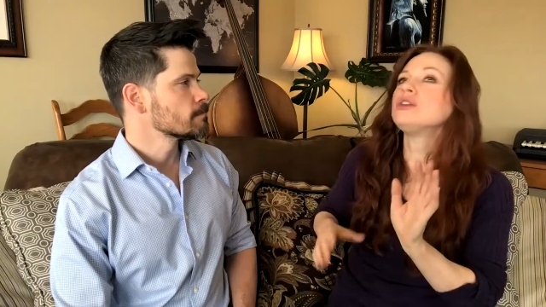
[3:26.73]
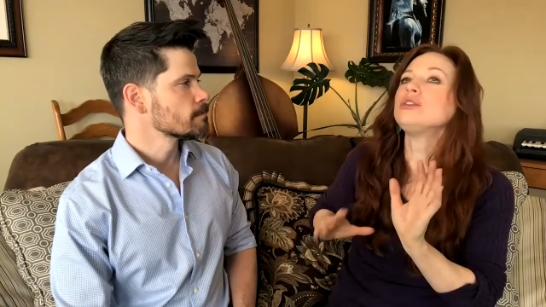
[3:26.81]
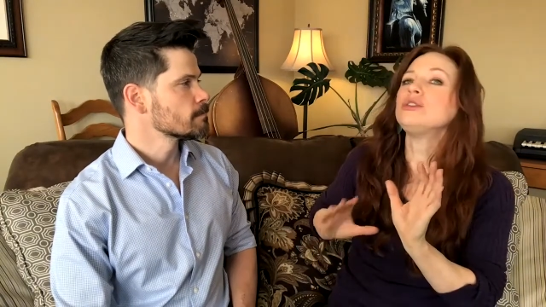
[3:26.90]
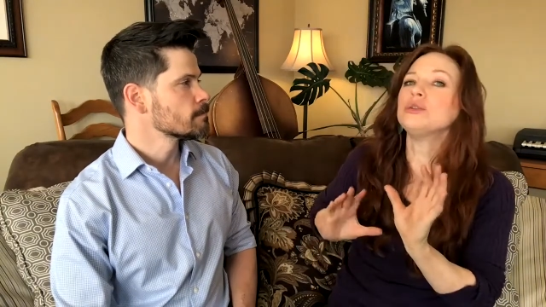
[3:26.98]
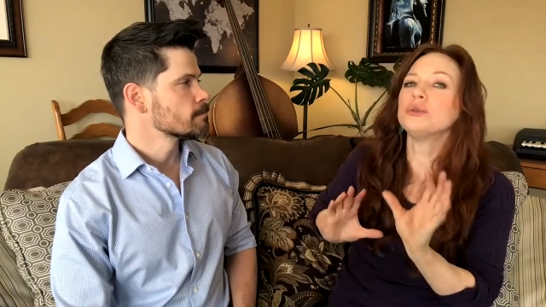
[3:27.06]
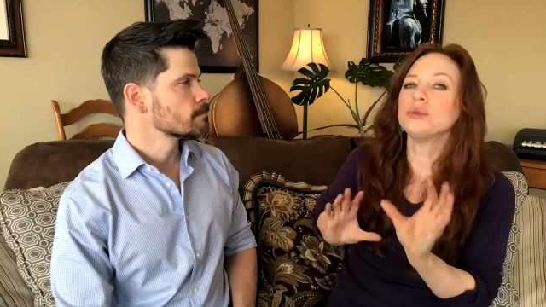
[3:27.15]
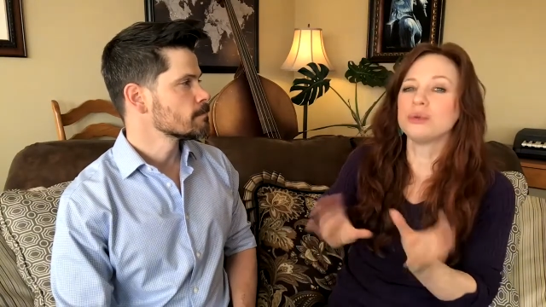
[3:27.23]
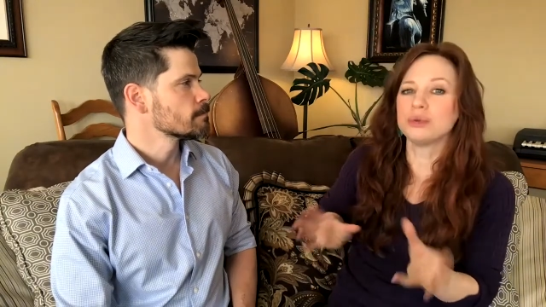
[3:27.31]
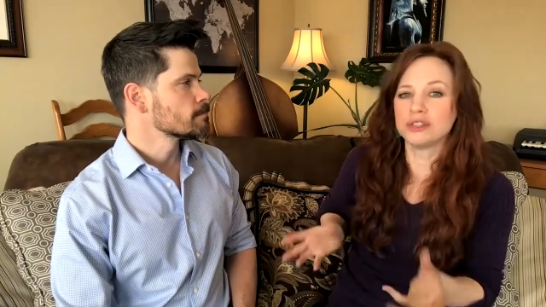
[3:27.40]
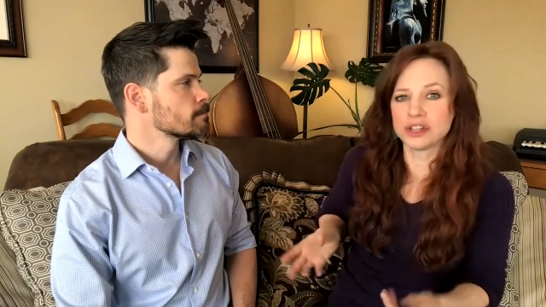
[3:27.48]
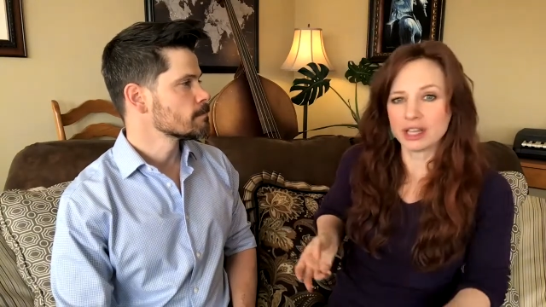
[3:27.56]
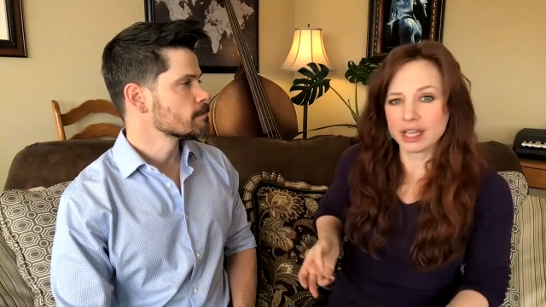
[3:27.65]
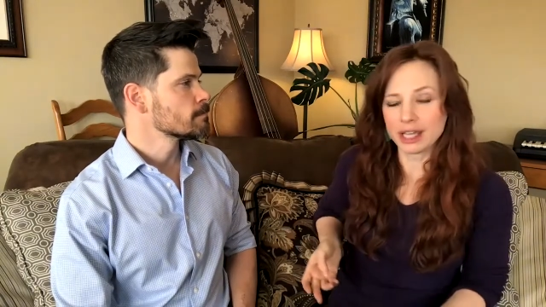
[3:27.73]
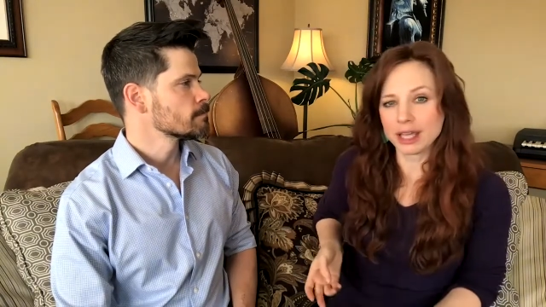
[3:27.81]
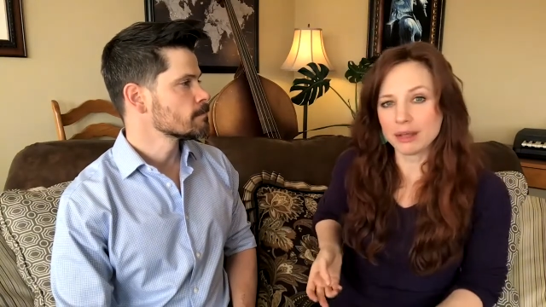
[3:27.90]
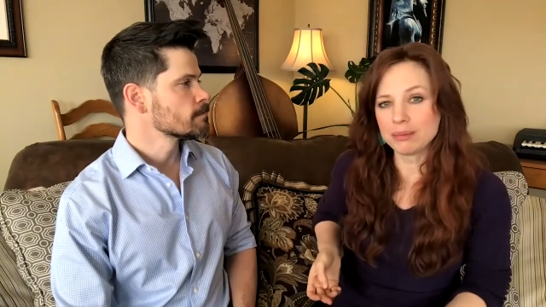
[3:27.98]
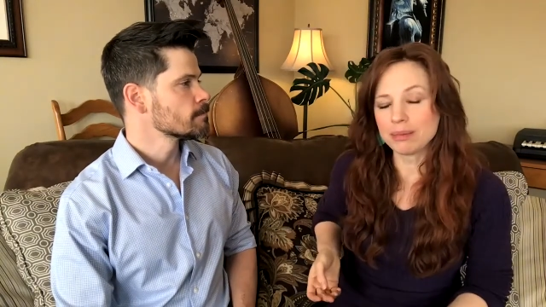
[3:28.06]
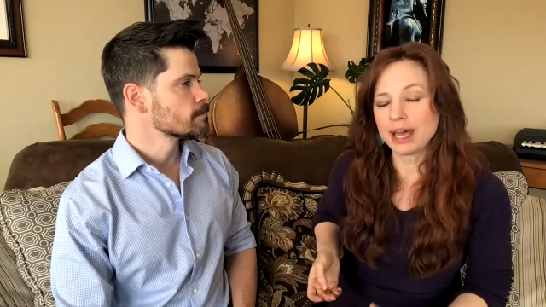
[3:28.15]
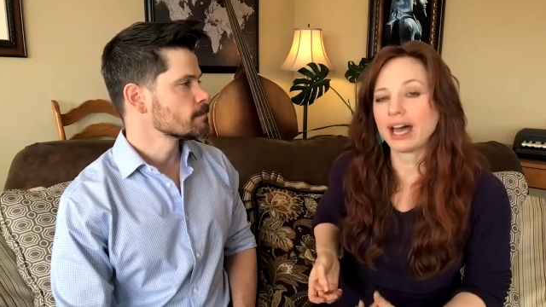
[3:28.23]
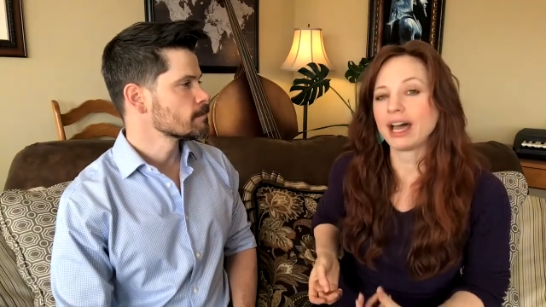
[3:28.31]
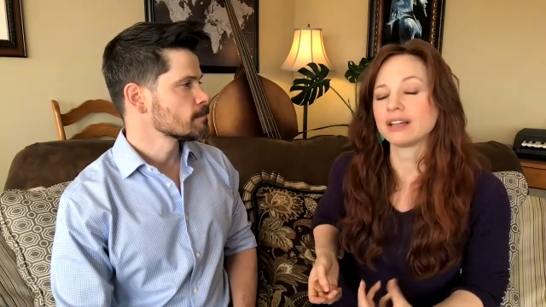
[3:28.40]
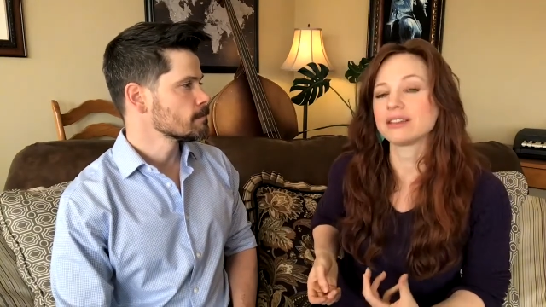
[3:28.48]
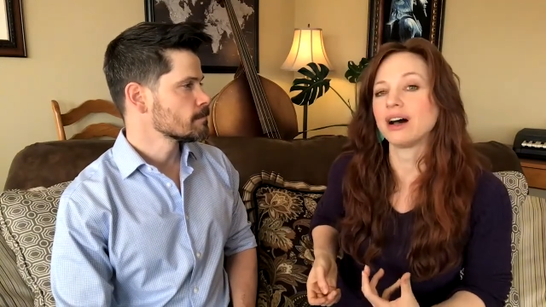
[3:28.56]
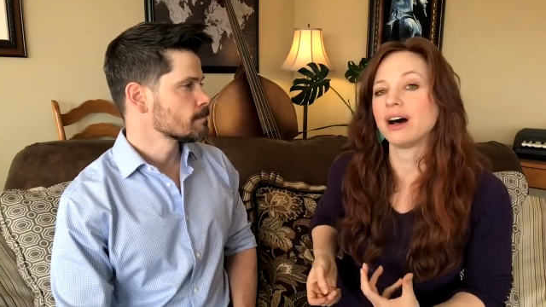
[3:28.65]
Speaker 1: huge
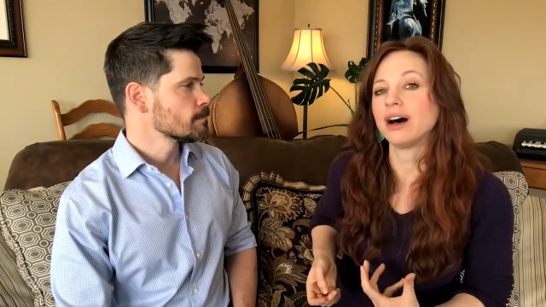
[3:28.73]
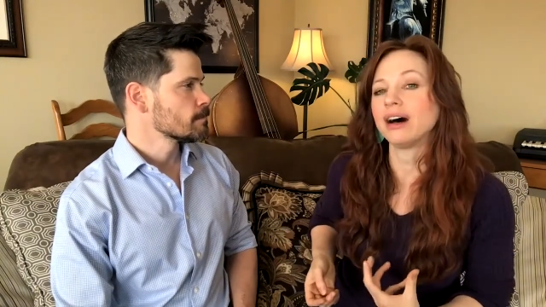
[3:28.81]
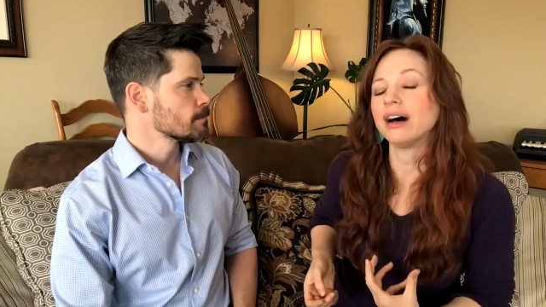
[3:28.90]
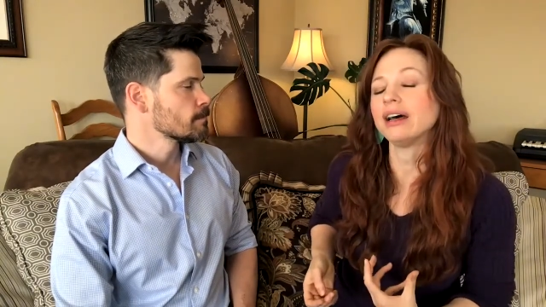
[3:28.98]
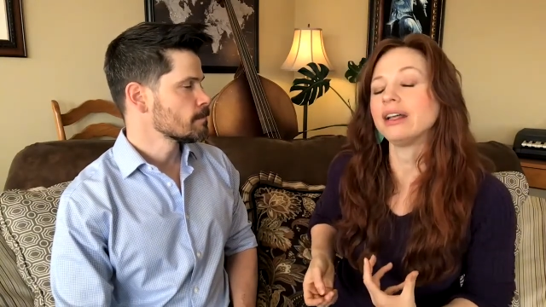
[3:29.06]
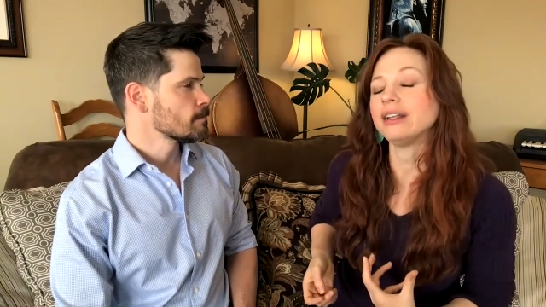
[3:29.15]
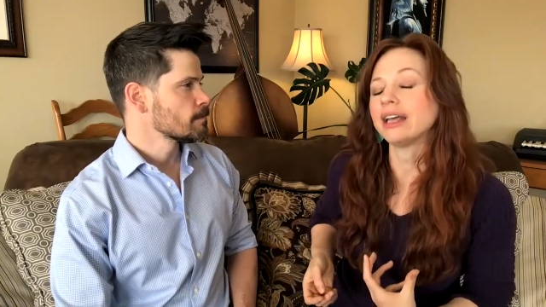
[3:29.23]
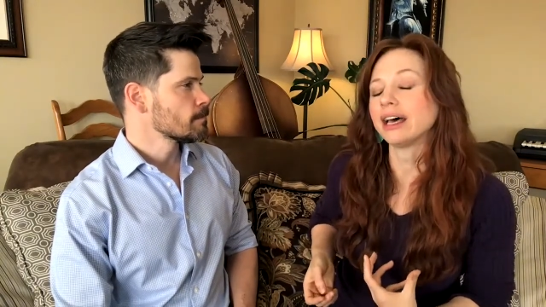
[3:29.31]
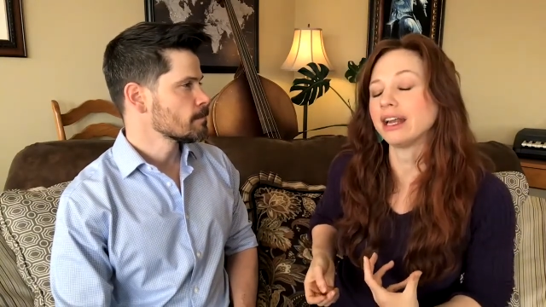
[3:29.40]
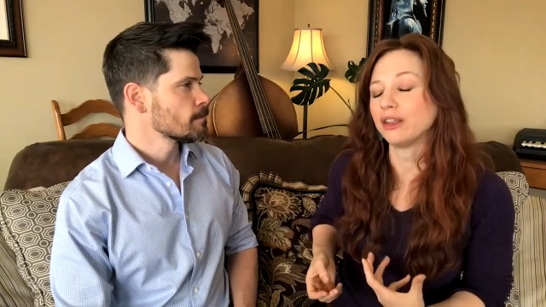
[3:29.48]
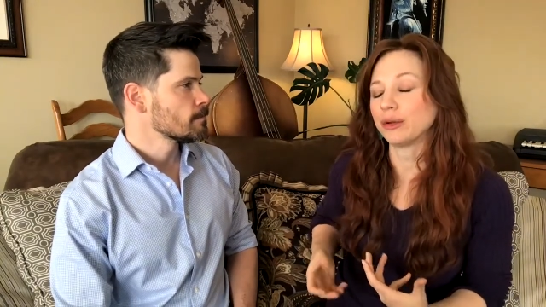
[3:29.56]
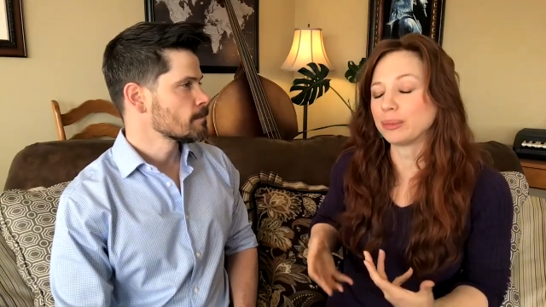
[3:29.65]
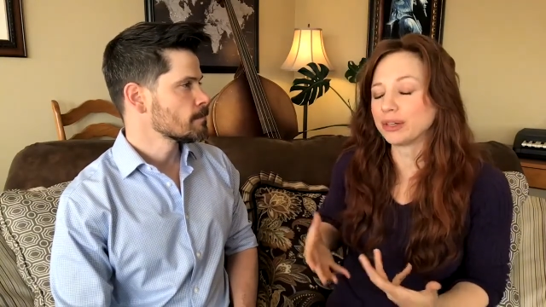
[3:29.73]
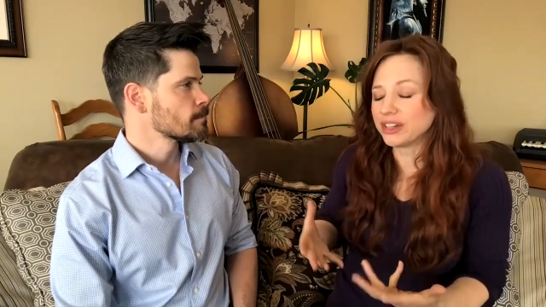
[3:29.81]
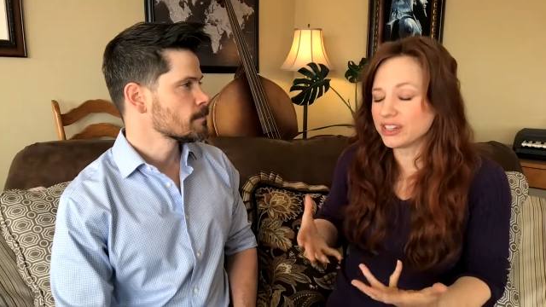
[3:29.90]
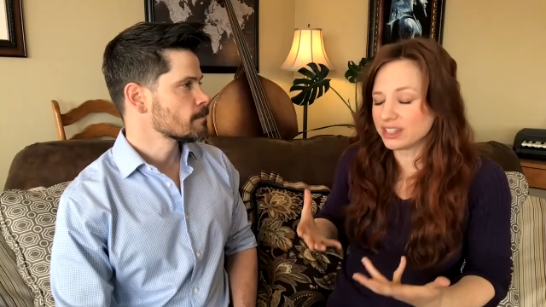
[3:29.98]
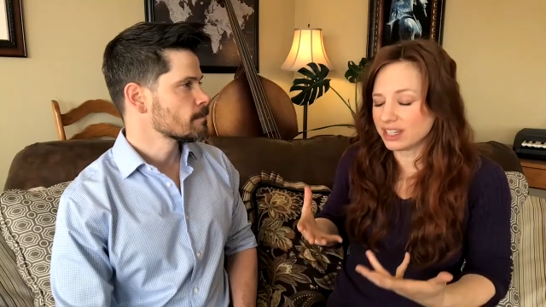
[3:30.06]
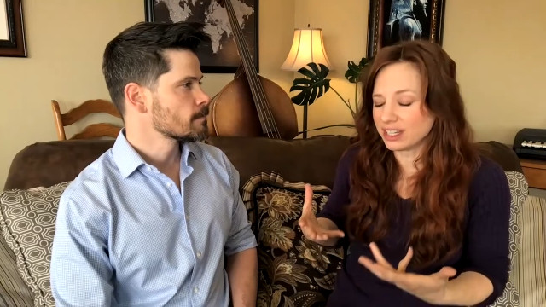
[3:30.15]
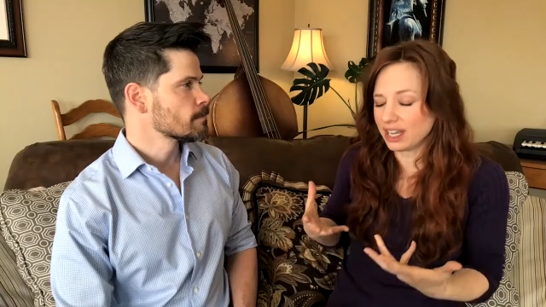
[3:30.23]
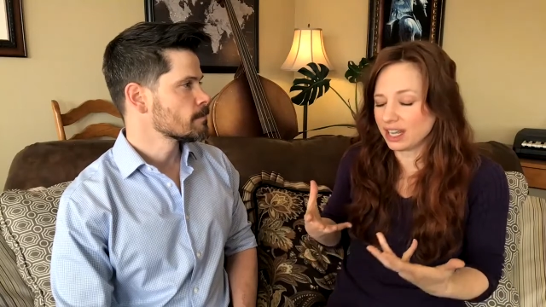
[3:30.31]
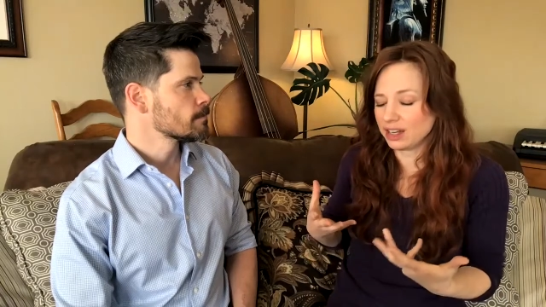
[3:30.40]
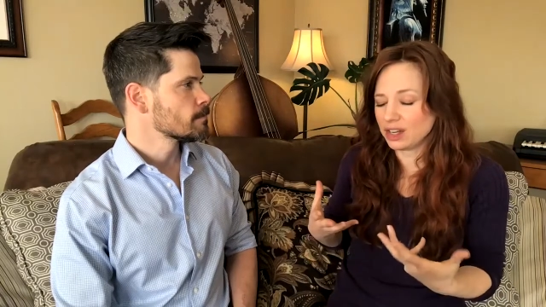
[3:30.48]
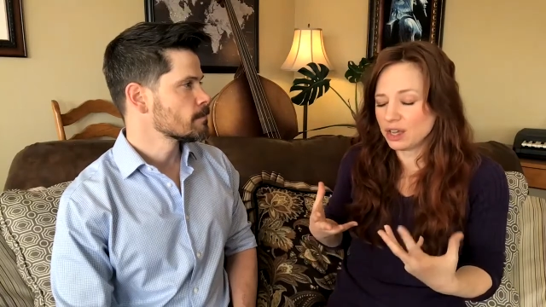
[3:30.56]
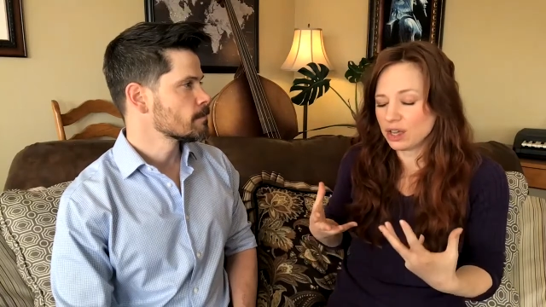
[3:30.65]
impact on that other person
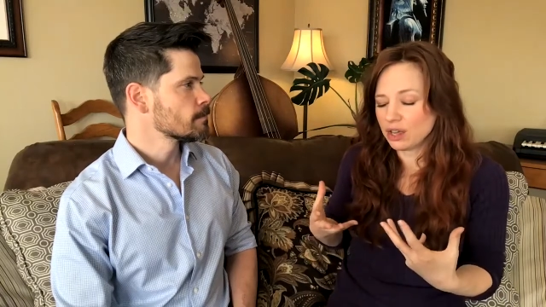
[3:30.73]
and